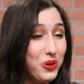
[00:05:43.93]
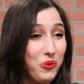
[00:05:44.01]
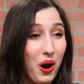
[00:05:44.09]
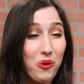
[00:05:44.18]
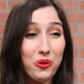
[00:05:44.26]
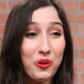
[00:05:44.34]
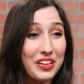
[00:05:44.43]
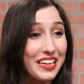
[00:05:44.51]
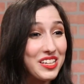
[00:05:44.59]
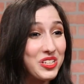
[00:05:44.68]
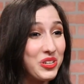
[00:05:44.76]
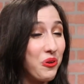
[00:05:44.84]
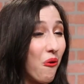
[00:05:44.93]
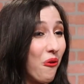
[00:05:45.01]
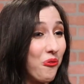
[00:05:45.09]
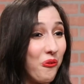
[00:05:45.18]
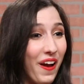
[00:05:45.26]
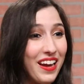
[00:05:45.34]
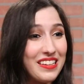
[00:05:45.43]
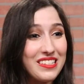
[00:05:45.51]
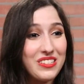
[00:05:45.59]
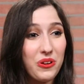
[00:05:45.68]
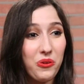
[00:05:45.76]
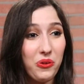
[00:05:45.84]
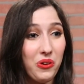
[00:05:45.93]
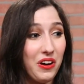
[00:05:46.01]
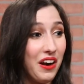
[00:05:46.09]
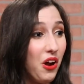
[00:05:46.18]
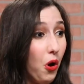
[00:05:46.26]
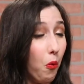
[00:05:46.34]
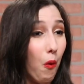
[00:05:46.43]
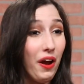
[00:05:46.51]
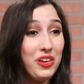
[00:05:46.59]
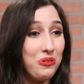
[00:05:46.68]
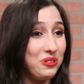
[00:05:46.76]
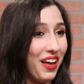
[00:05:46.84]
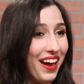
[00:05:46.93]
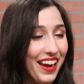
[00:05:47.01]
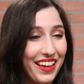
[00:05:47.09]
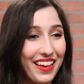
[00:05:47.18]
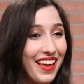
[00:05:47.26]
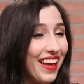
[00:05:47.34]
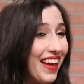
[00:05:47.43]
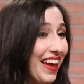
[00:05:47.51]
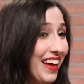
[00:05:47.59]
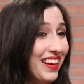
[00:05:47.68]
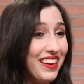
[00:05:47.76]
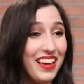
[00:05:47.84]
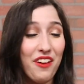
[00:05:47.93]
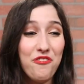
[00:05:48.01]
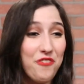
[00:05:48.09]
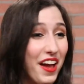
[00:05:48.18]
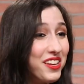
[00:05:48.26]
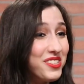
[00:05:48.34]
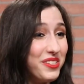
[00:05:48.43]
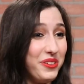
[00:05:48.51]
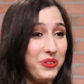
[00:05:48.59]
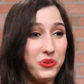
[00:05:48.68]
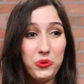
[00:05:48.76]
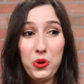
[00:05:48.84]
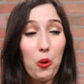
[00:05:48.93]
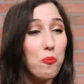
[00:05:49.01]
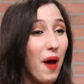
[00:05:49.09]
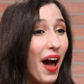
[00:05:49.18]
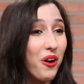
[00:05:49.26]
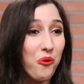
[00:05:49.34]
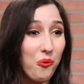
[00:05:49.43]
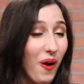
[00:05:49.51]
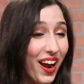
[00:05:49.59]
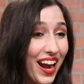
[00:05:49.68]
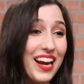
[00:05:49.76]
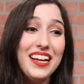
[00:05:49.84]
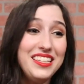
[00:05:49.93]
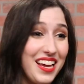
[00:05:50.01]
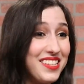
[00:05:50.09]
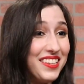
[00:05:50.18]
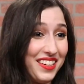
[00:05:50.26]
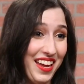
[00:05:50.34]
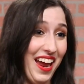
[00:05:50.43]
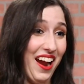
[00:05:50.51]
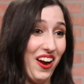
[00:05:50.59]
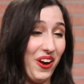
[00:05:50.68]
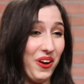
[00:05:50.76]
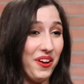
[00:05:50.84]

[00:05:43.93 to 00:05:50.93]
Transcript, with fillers: you are, or religion, or race, or what you like. It affects you no matter what, and it doesn't care.